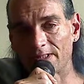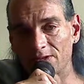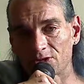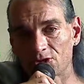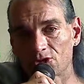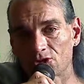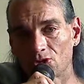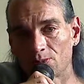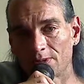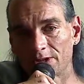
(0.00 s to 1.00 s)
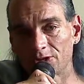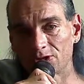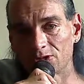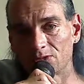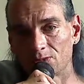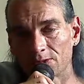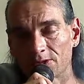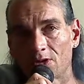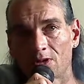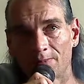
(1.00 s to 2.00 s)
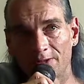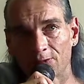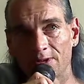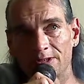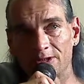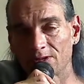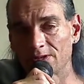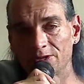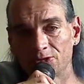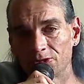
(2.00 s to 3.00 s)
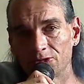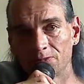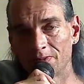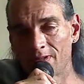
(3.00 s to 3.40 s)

that so much with all my friends here on YouTube.